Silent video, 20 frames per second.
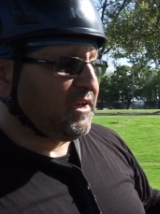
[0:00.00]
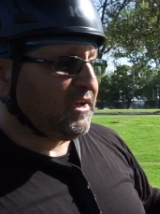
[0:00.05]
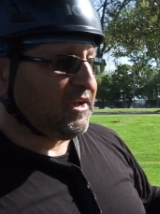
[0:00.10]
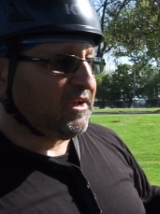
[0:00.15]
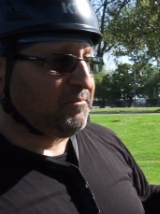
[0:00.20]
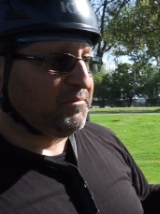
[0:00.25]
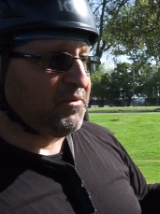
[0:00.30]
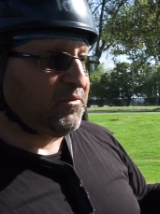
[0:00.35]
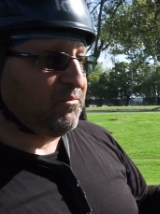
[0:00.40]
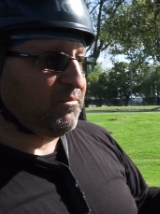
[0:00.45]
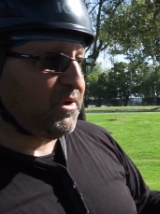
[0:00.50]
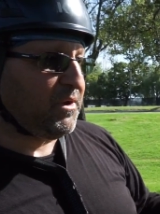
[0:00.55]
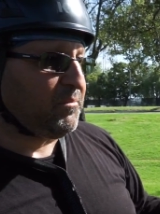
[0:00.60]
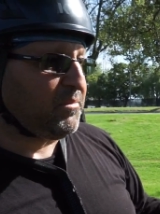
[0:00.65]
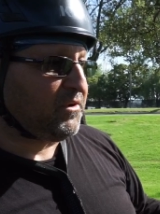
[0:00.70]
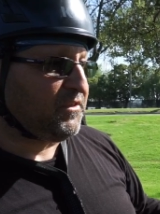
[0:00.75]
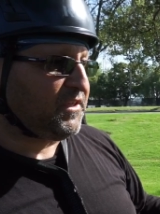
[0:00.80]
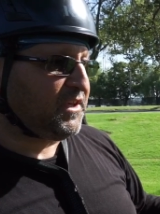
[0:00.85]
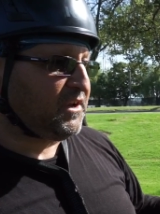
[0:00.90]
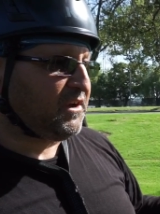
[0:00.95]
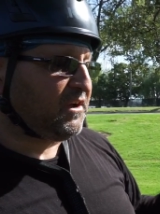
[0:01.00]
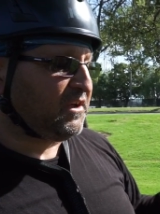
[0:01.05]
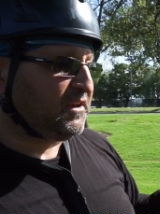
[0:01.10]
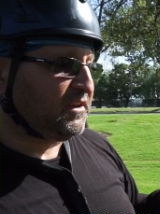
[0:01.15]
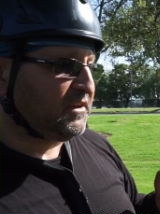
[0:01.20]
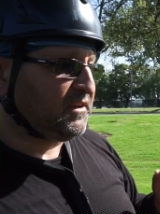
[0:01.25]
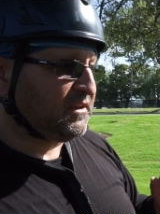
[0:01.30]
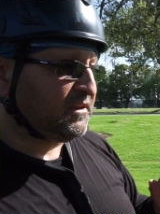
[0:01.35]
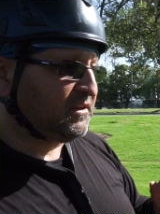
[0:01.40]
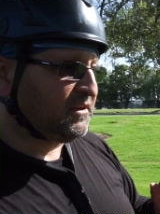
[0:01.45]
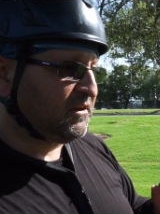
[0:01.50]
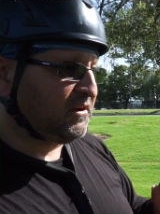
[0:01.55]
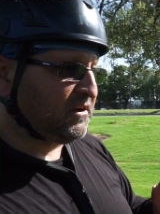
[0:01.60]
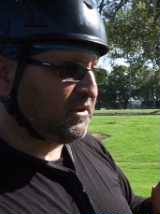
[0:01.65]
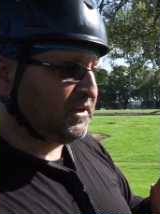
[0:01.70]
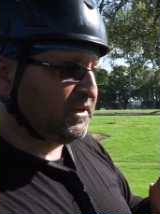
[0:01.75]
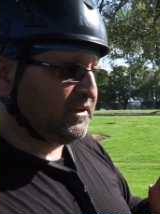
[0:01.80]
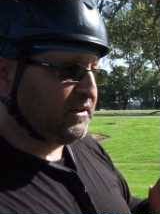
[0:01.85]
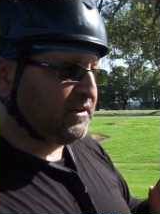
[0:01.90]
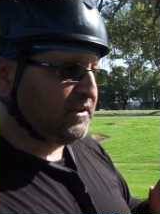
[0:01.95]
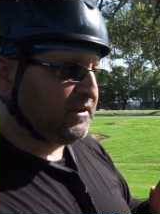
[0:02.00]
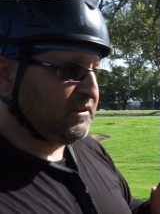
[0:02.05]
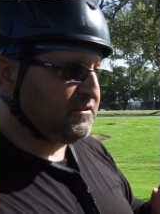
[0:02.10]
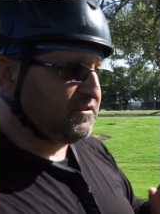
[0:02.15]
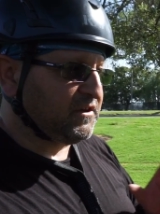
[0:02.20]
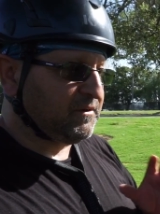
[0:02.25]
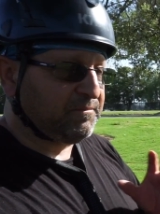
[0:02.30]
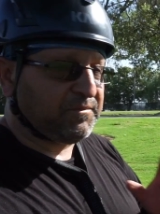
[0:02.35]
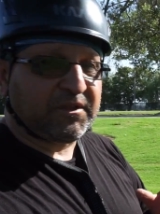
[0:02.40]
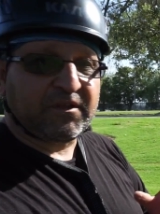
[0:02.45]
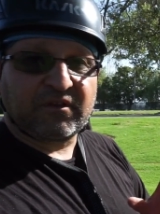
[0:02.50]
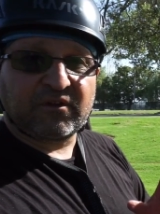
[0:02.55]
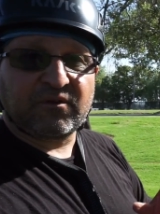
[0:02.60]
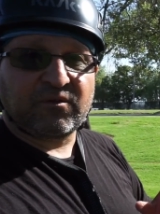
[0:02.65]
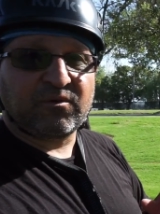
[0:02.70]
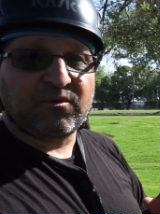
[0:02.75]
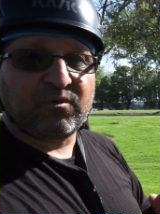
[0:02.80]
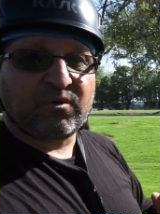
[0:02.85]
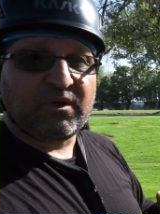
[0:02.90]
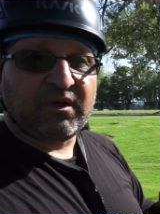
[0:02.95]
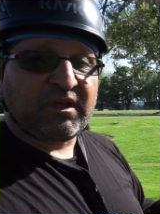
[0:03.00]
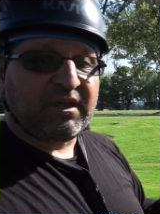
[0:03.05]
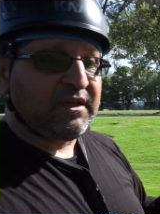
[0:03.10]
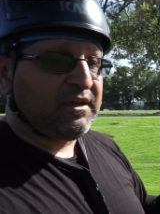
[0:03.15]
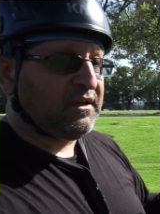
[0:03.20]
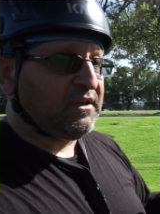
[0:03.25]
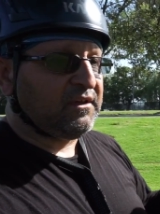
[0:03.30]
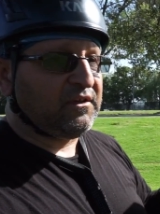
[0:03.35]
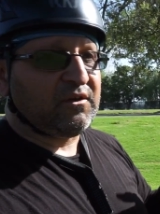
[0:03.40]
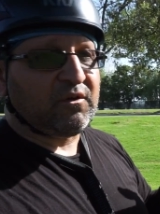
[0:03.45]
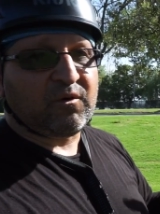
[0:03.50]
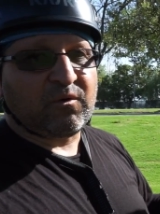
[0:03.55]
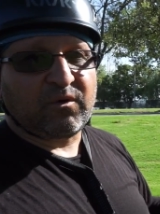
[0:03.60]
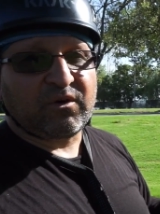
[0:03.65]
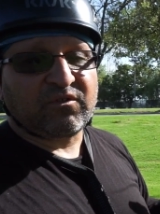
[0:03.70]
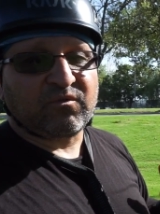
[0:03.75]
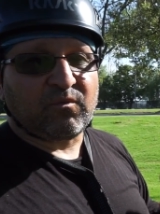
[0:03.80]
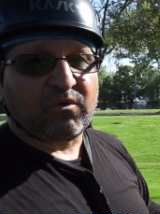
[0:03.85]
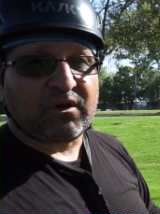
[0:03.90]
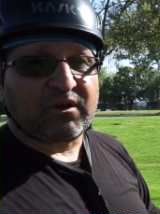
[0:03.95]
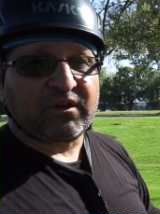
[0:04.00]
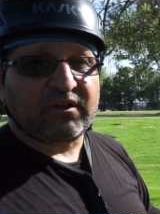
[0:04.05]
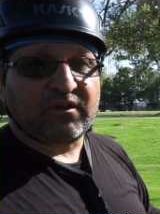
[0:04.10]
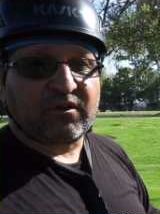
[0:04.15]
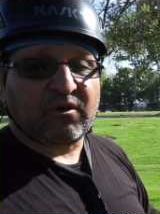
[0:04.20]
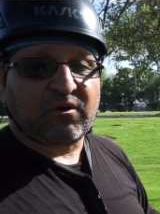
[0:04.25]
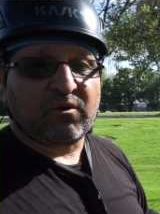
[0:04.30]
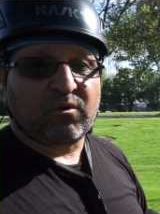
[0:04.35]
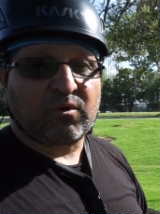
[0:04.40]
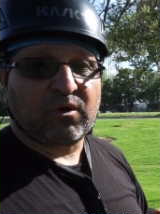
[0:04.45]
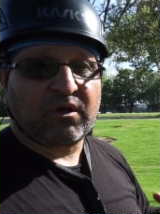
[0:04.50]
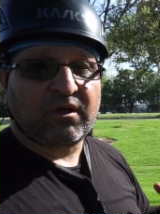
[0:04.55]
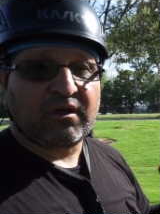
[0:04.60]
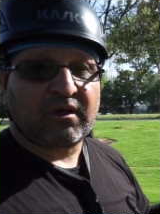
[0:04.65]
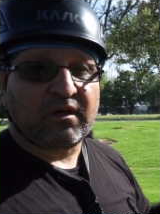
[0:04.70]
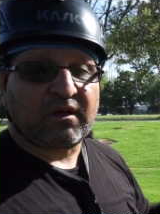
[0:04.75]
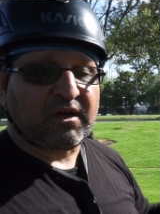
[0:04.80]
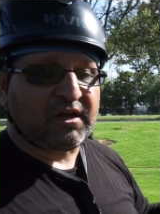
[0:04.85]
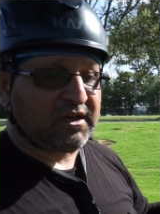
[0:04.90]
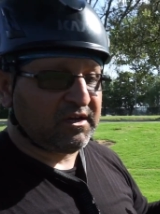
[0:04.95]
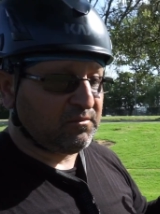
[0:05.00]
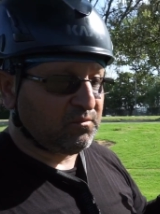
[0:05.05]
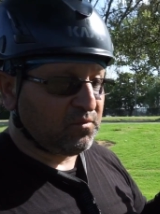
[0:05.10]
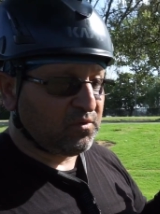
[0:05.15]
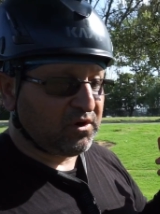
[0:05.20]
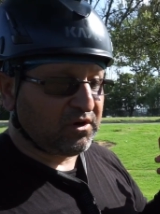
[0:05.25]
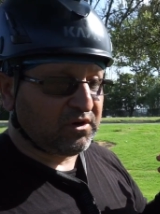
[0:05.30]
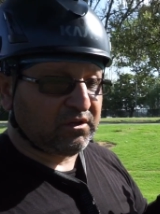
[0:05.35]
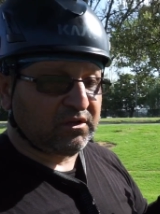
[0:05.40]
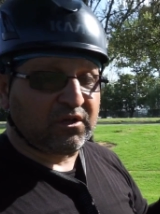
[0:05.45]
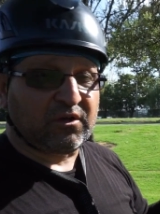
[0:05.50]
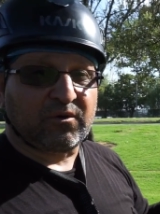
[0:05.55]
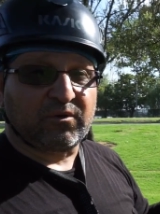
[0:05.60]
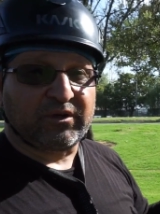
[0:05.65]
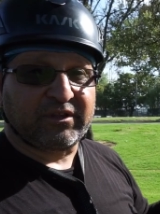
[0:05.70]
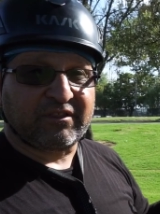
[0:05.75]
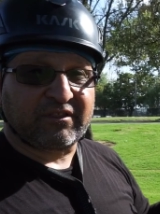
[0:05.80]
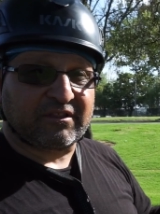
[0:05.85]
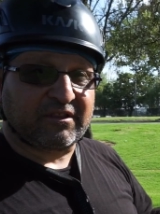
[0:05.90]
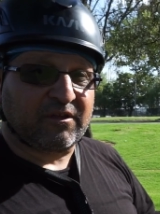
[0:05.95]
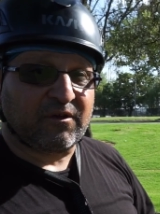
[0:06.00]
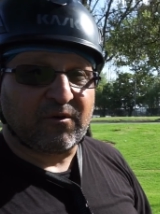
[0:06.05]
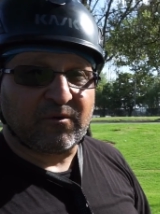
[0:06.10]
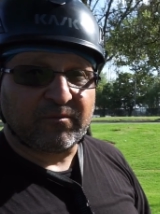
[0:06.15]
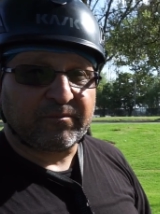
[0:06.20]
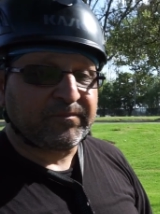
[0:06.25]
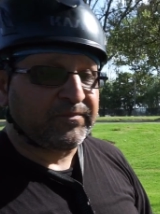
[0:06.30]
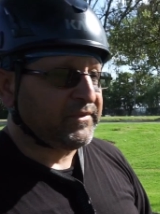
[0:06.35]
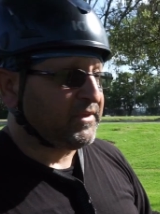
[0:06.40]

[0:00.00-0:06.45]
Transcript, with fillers: Um, you remember that on on something new, you always want to go um, work low and slow.